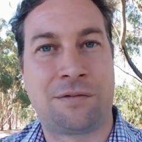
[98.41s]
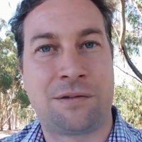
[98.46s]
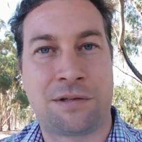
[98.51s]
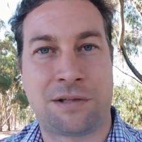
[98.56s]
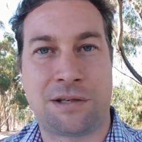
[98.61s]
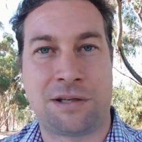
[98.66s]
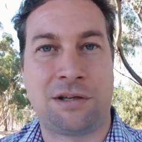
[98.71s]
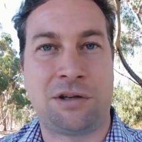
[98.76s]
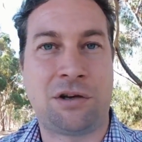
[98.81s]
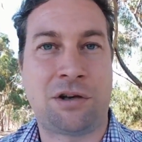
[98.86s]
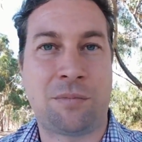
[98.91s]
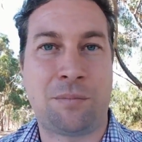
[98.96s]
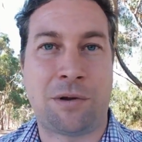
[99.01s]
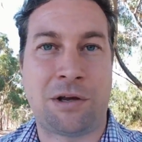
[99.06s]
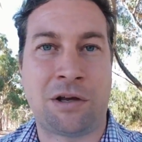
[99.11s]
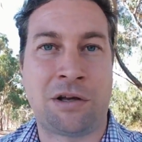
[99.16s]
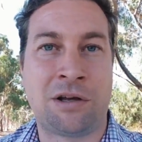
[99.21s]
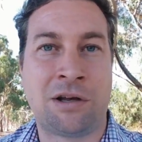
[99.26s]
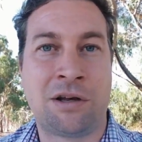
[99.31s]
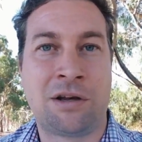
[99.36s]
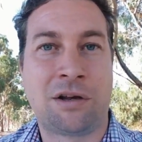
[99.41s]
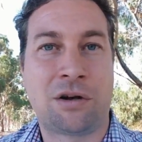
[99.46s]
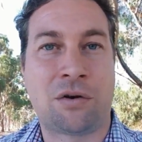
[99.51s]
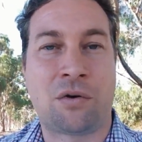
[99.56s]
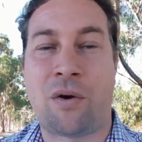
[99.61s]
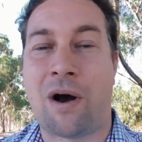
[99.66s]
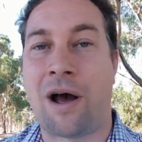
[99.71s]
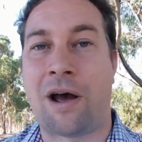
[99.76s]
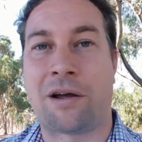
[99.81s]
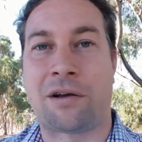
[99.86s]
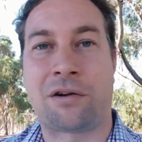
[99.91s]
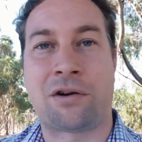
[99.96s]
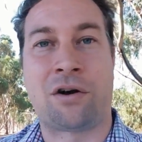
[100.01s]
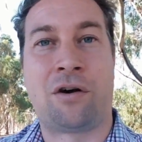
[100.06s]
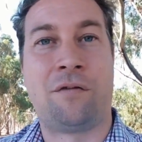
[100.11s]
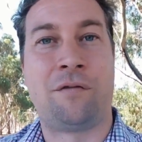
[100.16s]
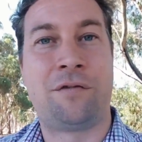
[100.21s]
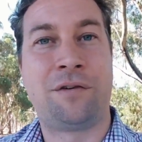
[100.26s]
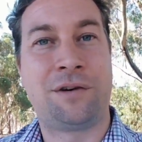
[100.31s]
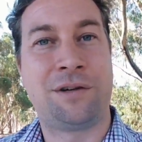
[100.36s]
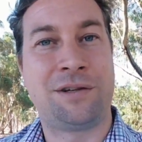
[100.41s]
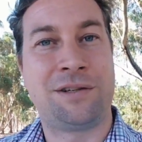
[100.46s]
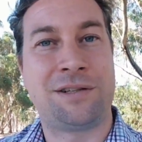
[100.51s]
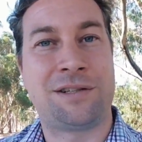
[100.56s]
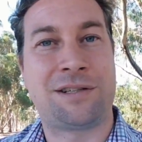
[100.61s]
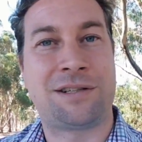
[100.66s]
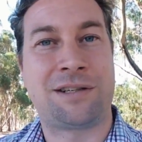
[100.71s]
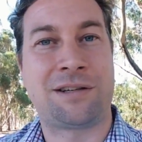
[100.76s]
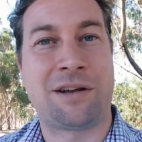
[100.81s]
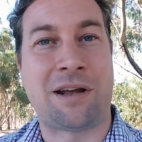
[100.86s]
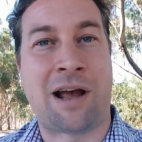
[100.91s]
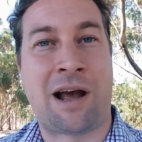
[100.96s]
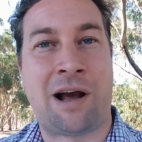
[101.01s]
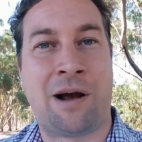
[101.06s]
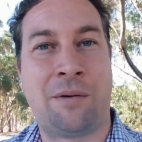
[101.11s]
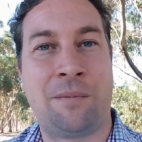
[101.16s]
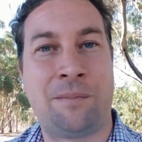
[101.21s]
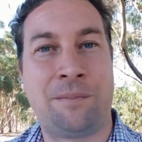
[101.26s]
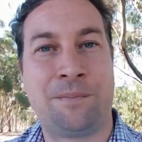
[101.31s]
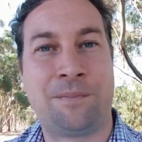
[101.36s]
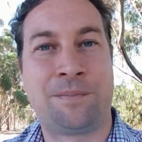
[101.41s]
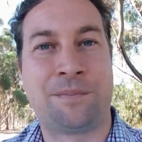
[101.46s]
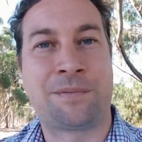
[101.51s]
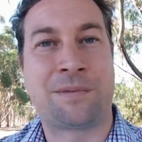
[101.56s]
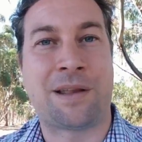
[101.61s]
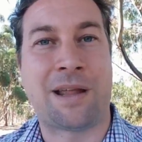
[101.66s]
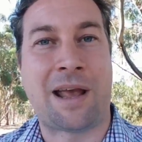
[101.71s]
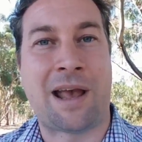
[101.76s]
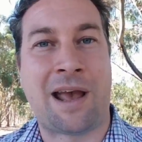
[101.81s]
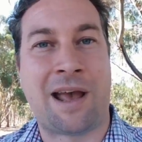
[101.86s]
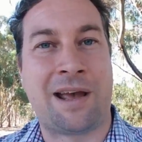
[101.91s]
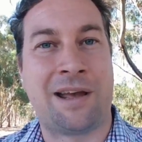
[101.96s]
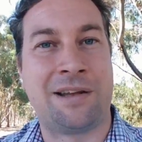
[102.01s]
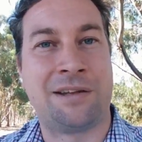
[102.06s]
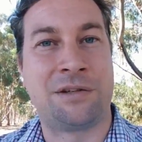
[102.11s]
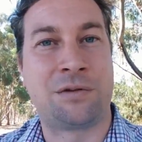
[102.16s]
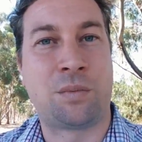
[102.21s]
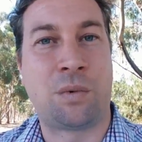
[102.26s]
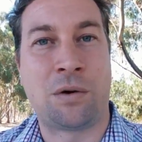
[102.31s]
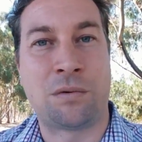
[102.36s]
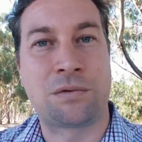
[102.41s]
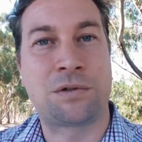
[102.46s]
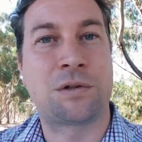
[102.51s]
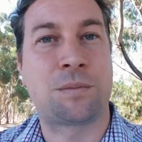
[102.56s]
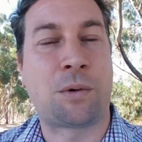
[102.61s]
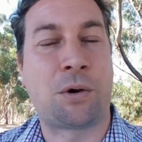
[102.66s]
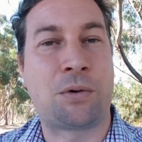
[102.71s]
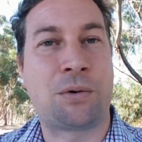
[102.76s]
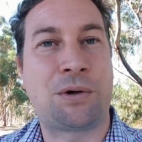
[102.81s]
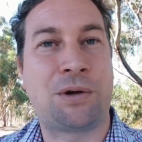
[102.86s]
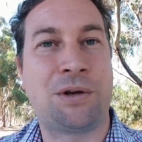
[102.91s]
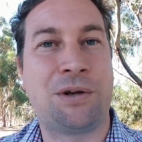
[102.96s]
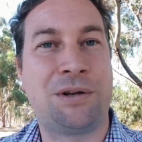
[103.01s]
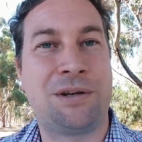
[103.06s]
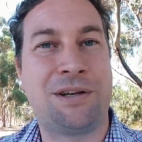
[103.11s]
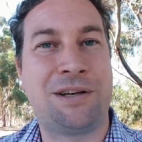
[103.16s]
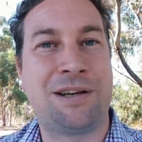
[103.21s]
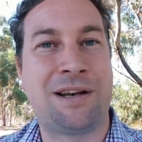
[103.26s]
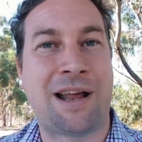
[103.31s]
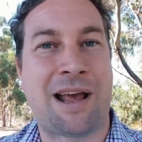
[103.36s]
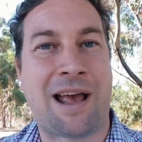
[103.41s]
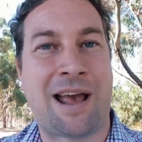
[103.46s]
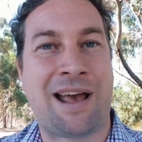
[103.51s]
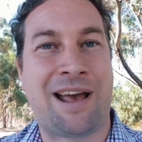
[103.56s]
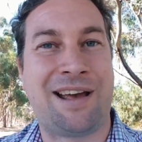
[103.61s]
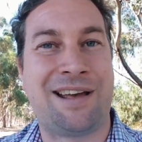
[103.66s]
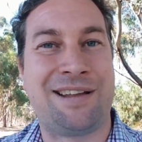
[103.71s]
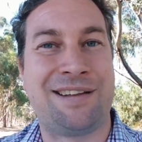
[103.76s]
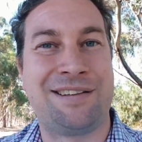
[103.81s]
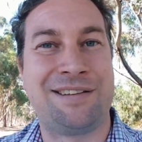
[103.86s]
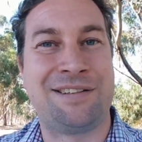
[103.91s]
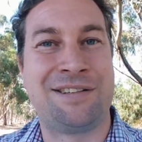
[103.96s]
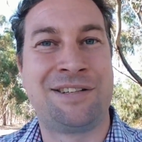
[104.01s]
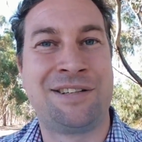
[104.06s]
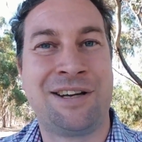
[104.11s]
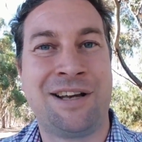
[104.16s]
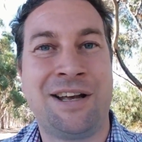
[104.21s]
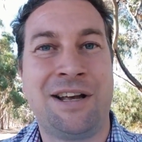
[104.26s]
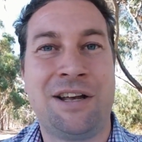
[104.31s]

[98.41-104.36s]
So you can be quite confident and well-spoken, and